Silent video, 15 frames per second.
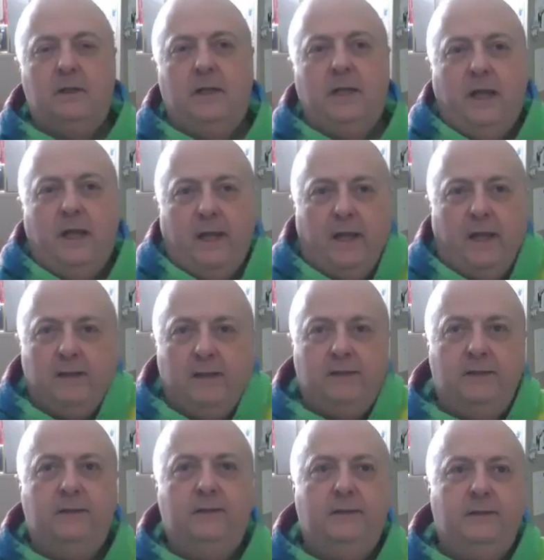
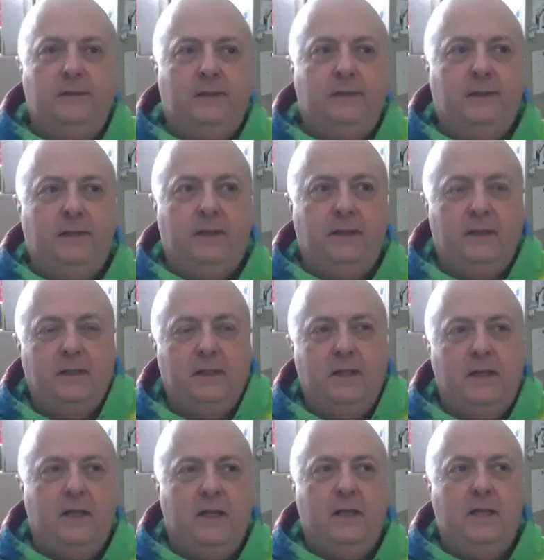and
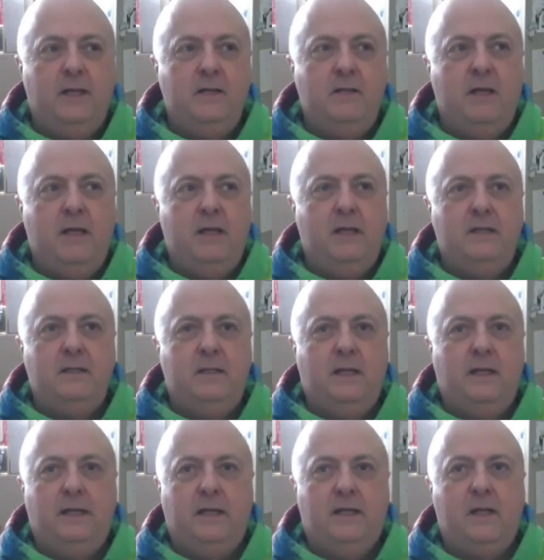
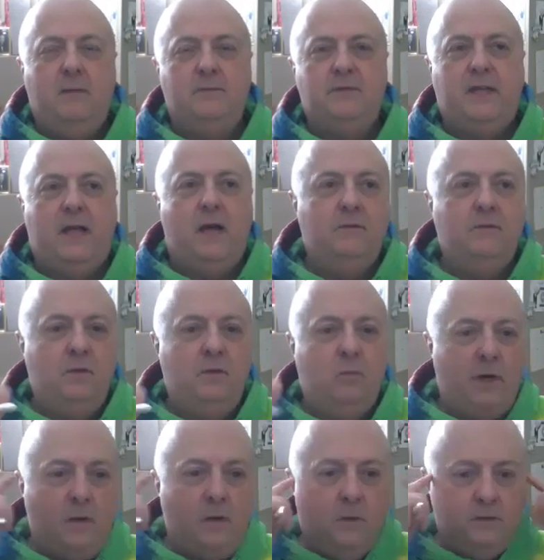it comes down to
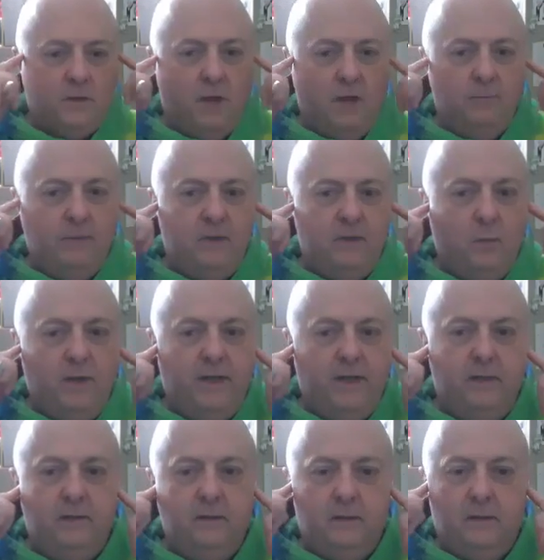what goes on
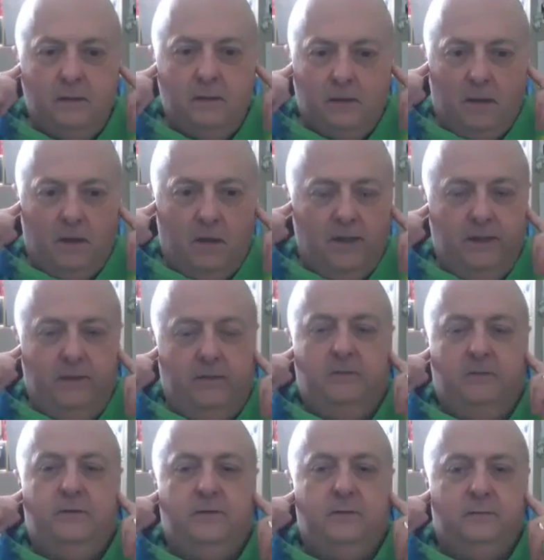between our
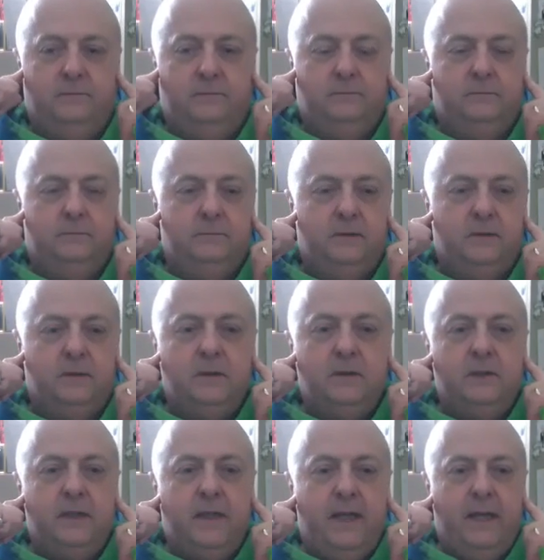ears.
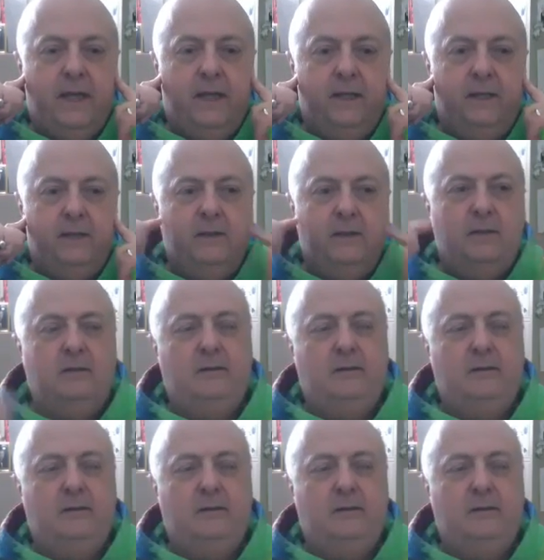And